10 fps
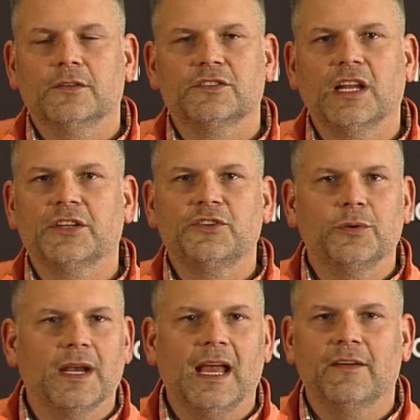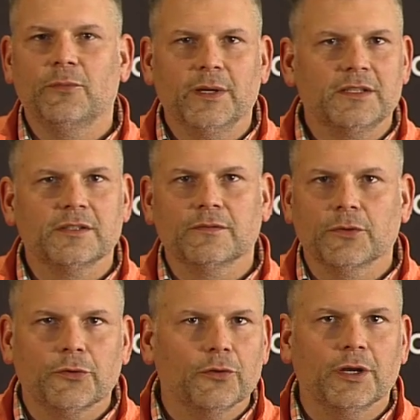not 2.5 weeks of
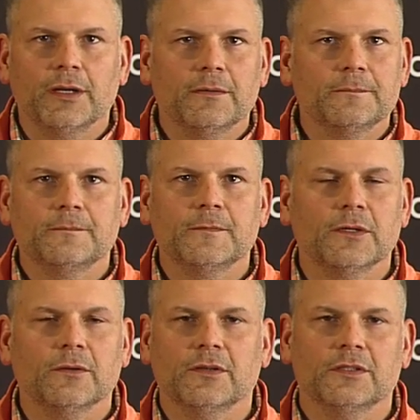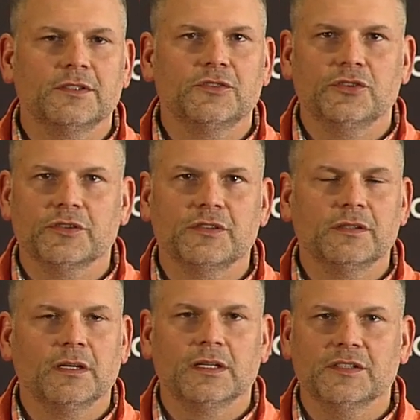recruiting. You know, it's just
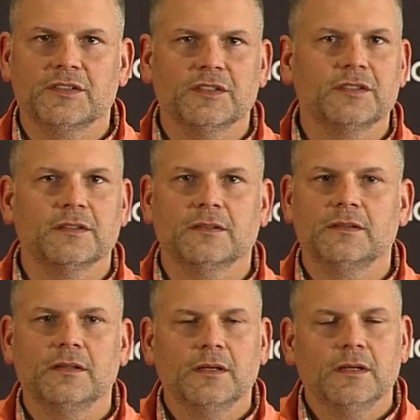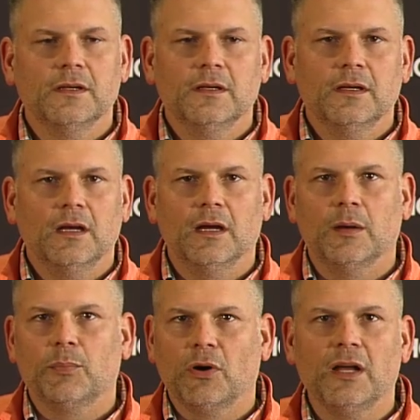a consistent
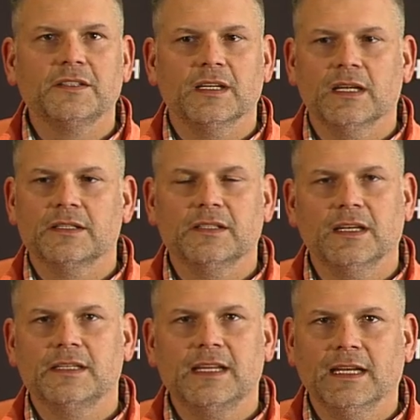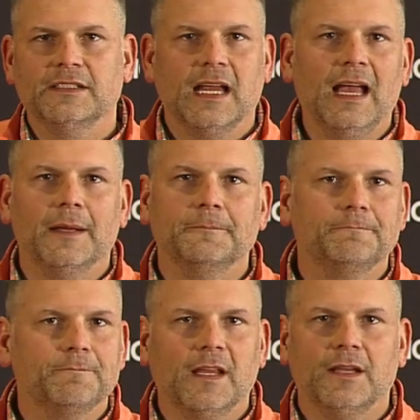process, and it takes time.
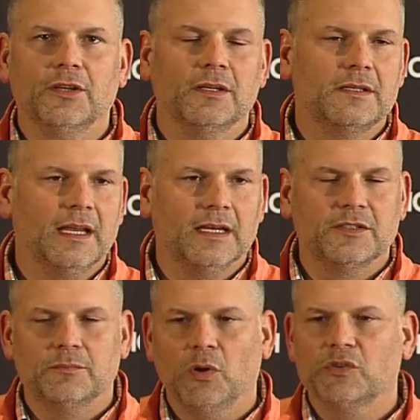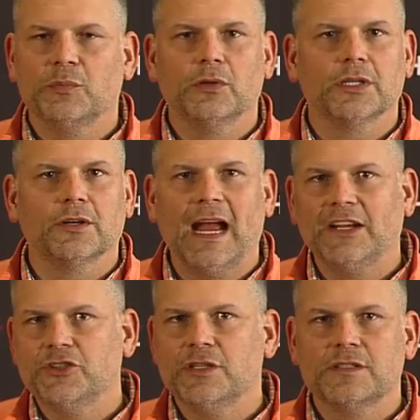And it takes multiple
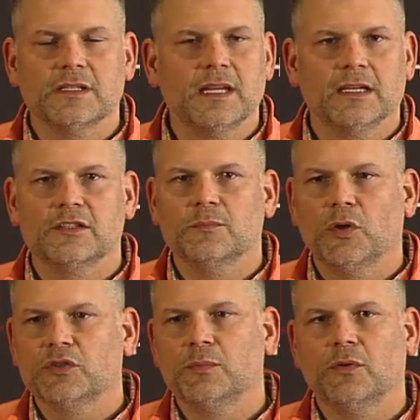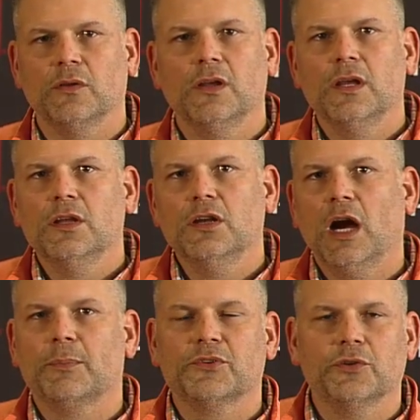interactions. It takes multiple
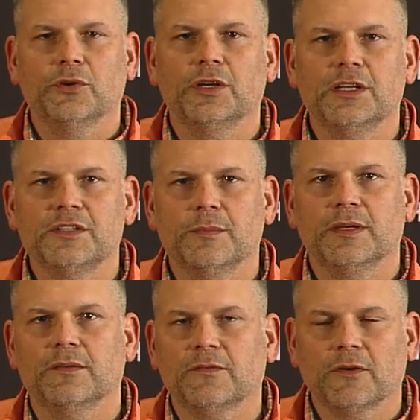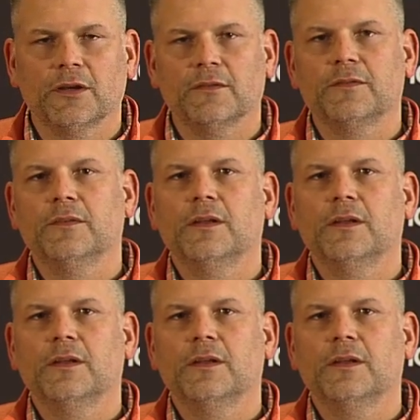opportunities to be in front of